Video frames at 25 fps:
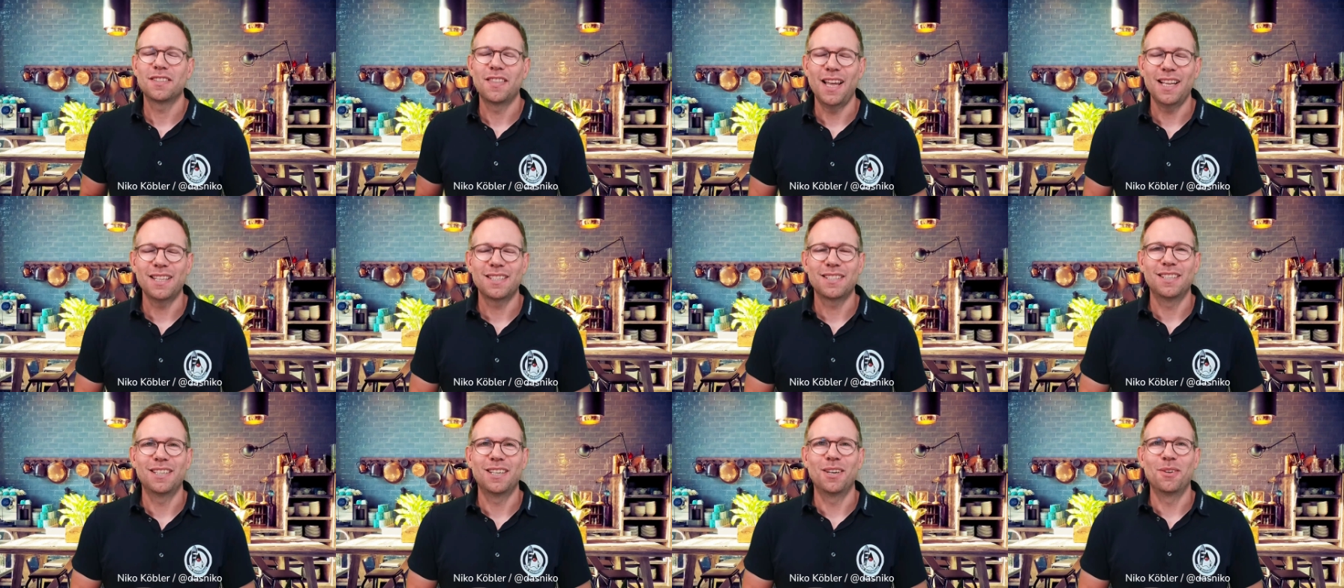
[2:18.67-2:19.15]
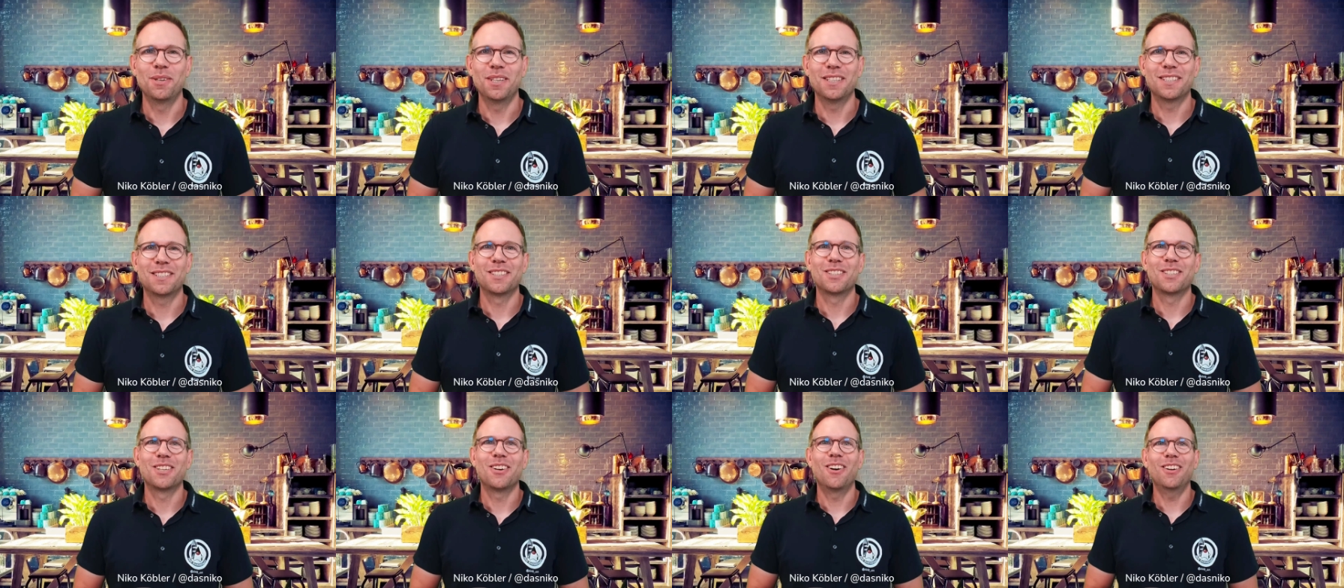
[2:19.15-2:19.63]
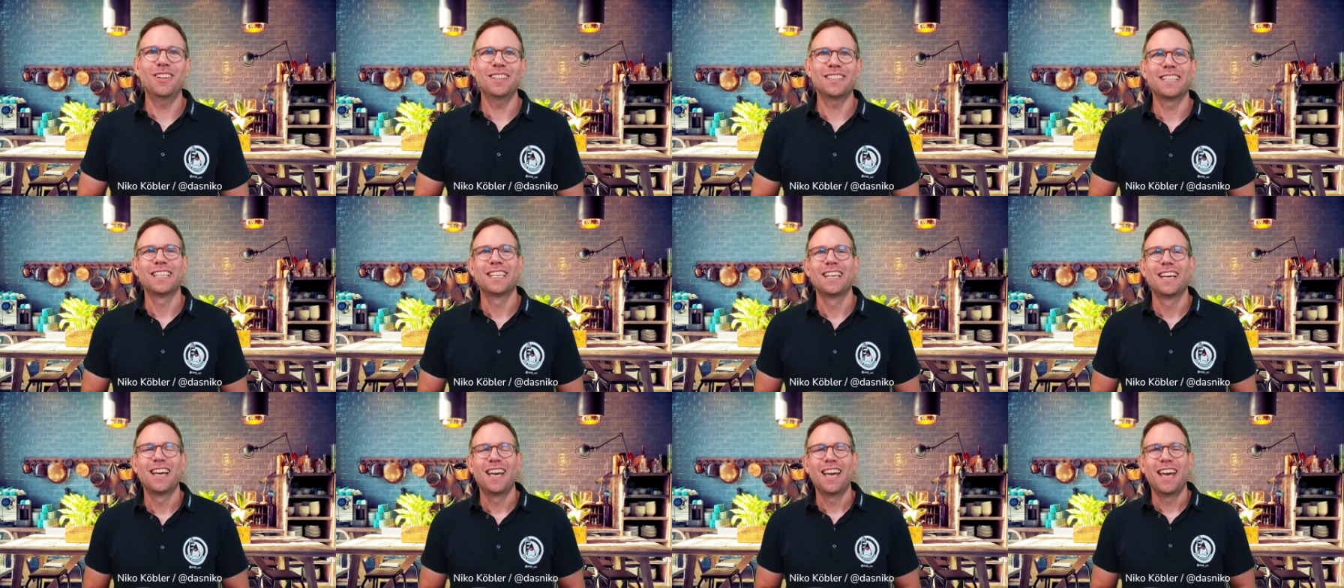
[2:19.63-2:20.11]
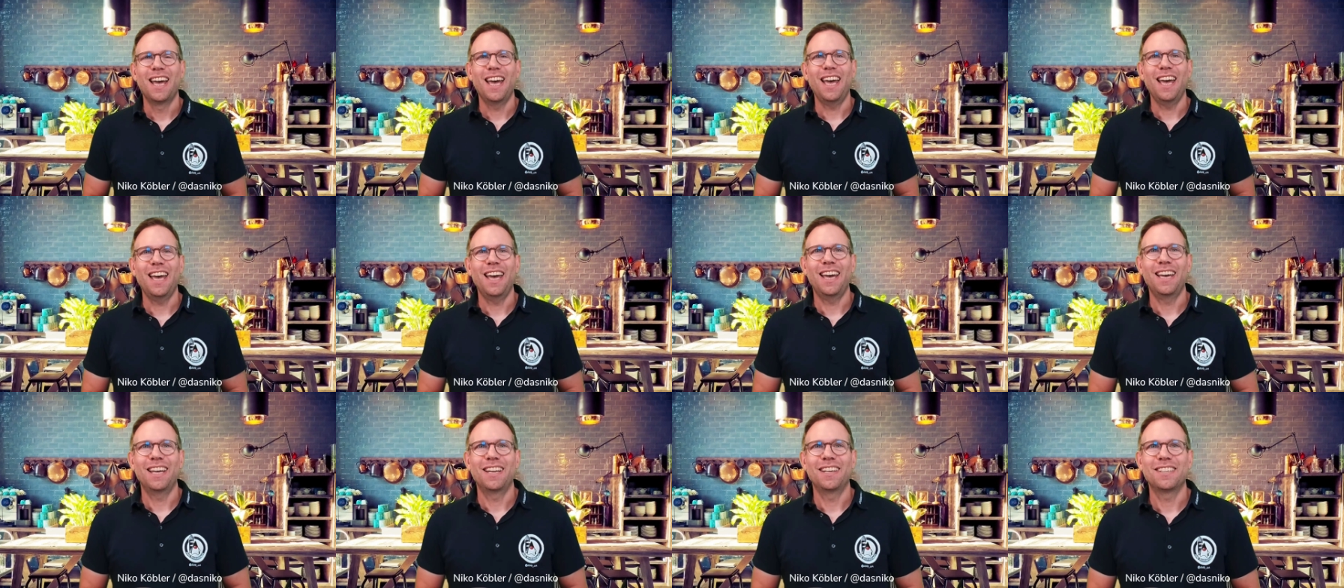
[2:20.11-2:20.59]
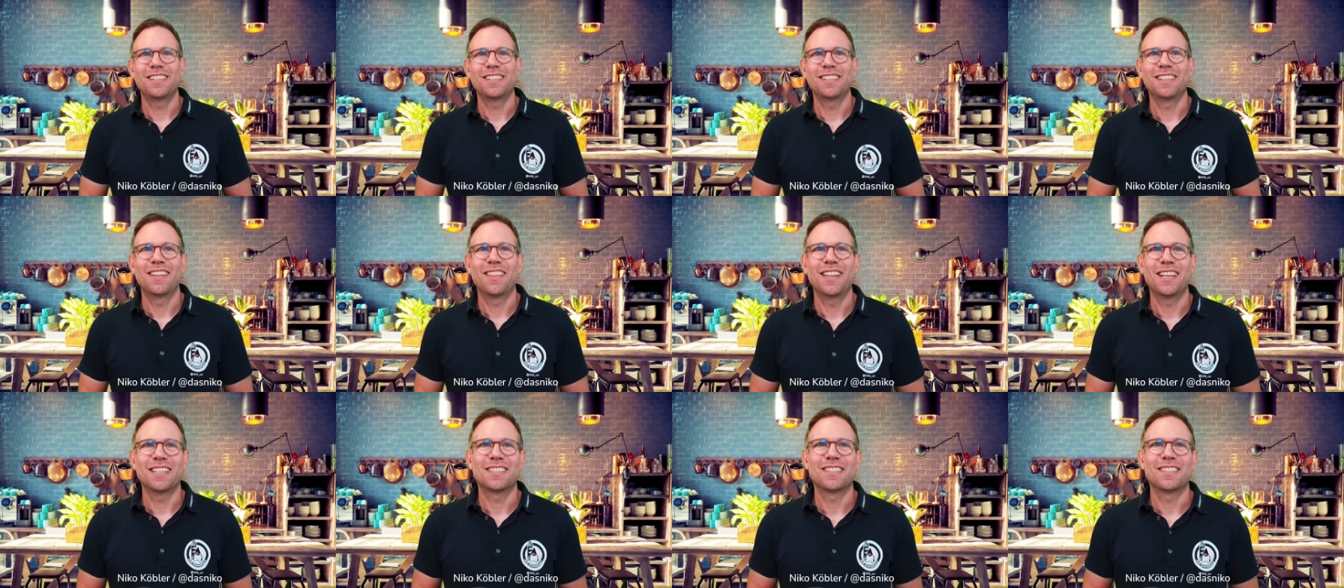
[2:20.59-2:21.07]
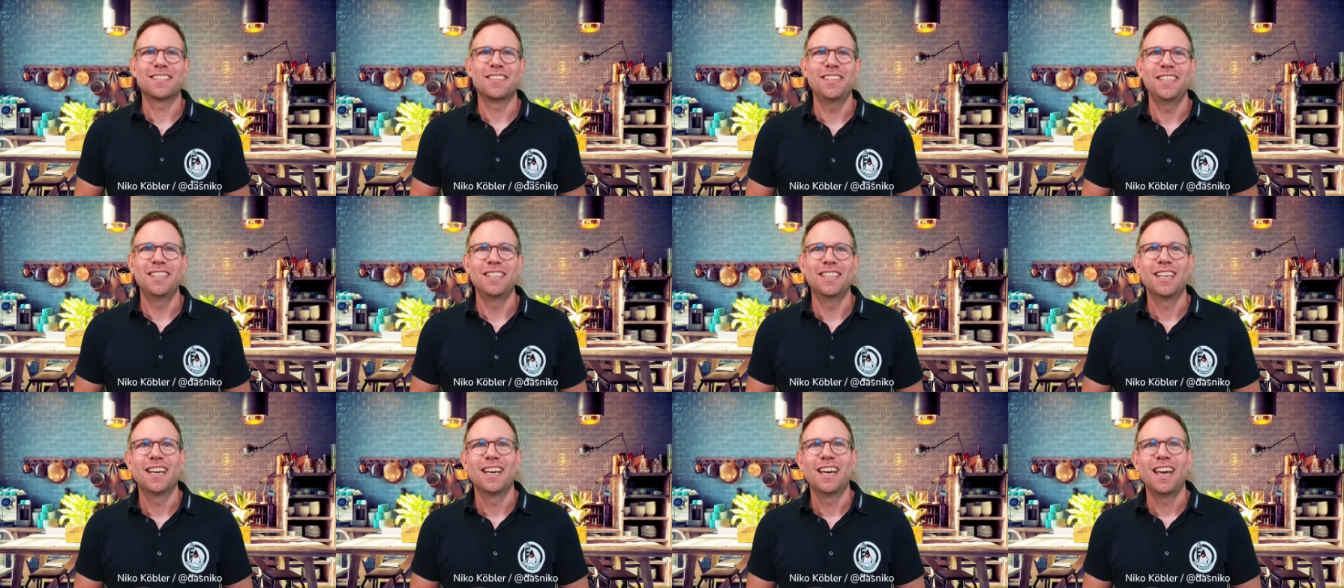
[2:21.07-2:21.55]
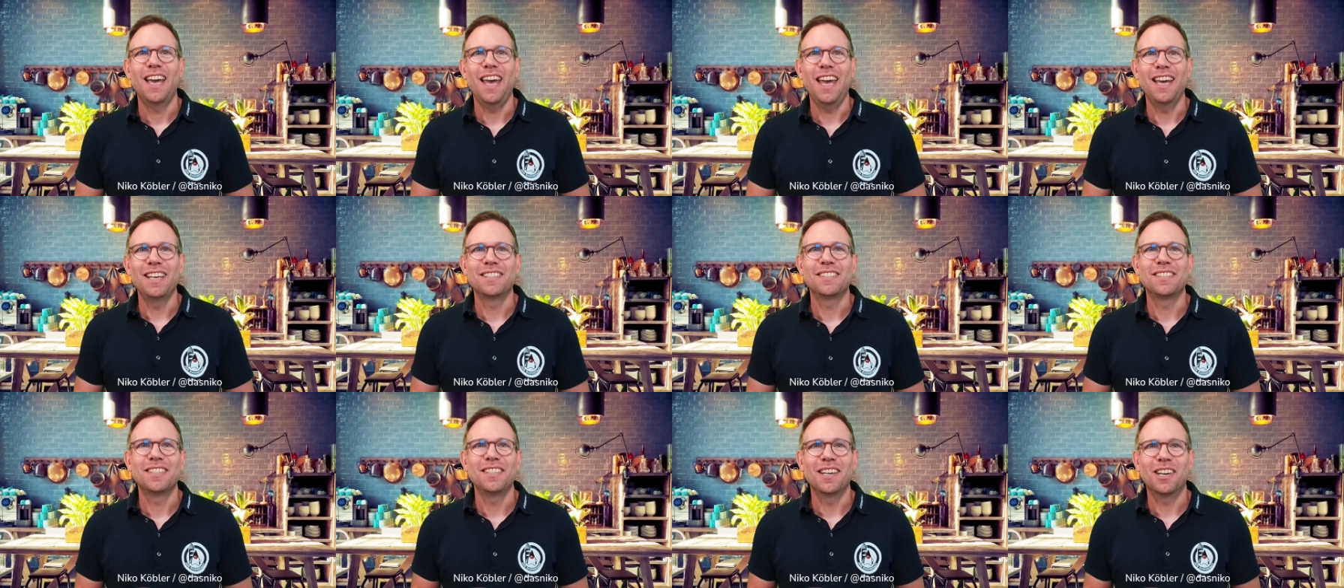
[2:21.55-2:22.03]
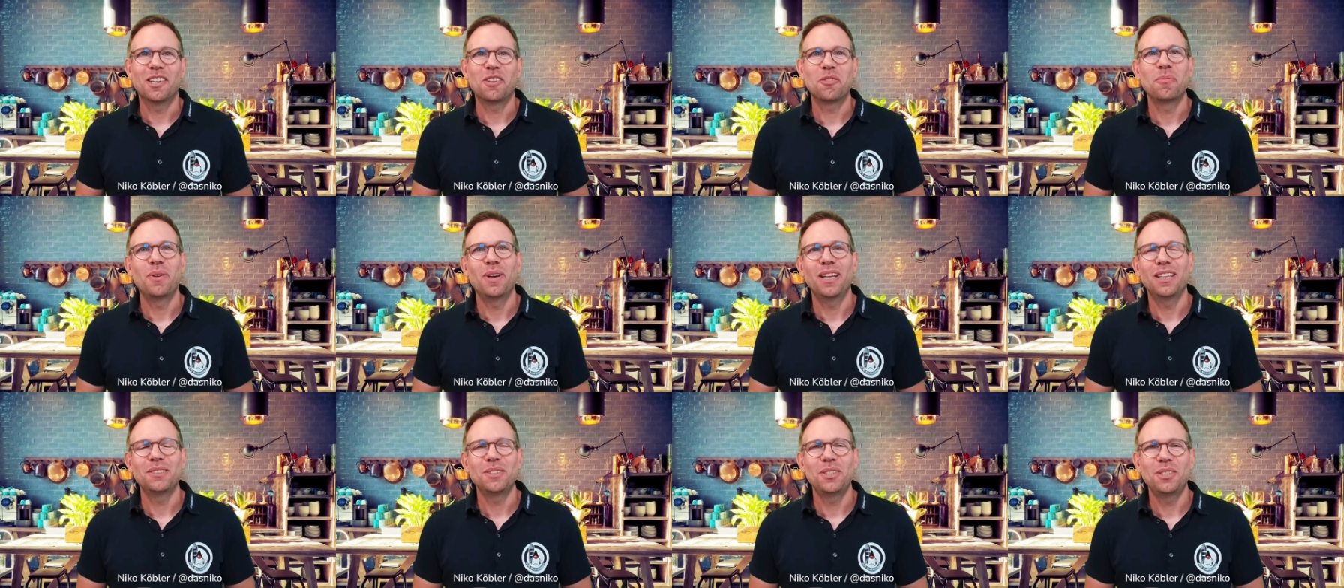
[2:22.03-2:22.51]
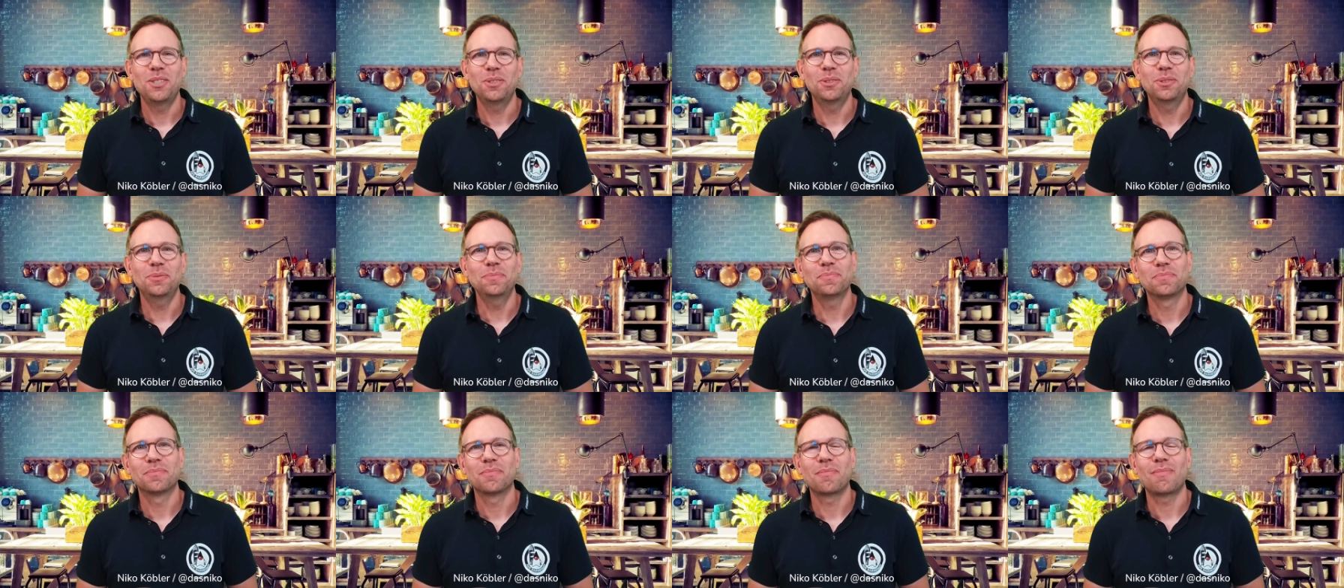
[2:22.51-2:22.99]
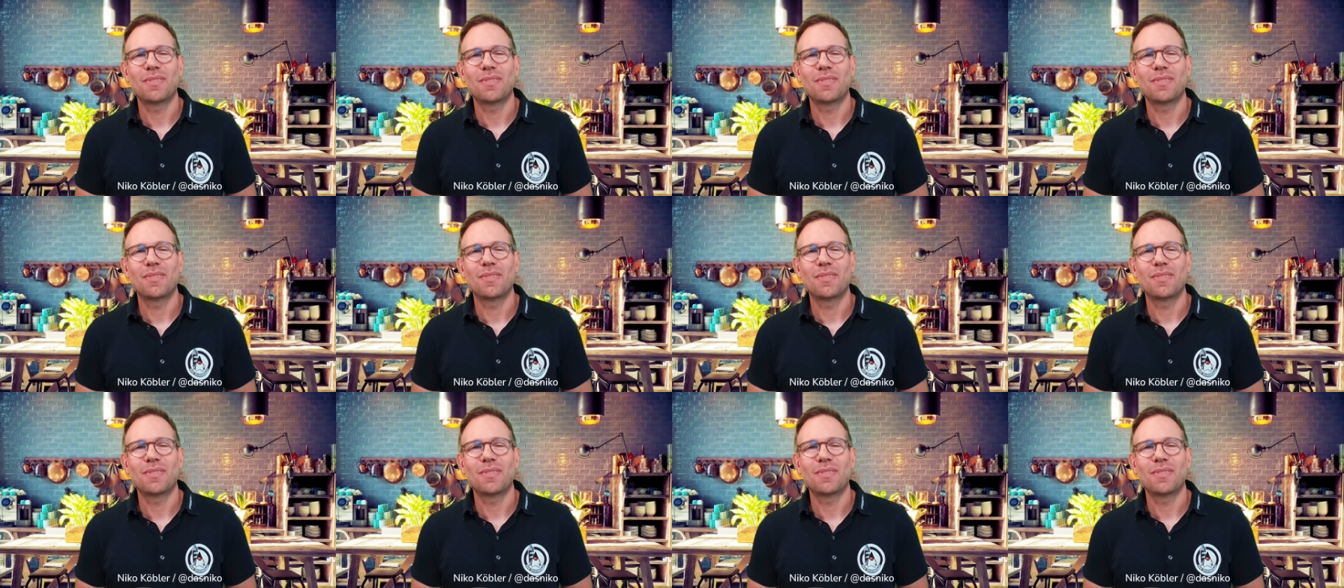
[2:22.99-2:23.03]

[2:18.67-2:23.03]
That's how it's called, and that's the ACR value.